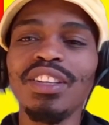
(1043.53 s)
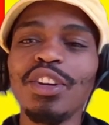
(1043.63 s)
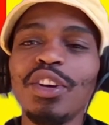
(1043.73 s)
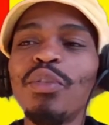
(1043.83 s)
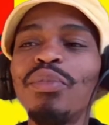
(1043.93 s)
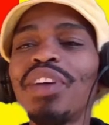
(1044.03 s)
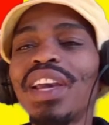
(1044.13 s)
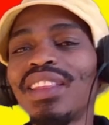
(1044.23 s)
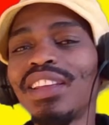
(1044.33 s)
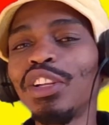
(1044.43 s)
go
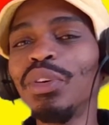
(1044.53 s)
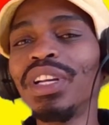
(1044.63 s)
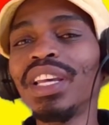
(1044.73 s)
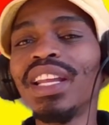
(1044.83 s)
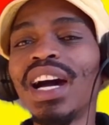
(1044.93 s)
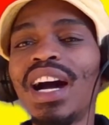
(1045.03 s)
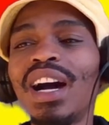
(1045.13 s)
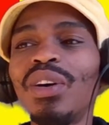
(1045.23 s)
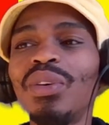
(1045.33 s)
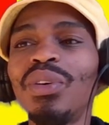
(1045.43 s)
further and look at
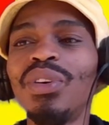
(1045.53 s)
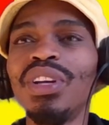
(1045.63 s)
how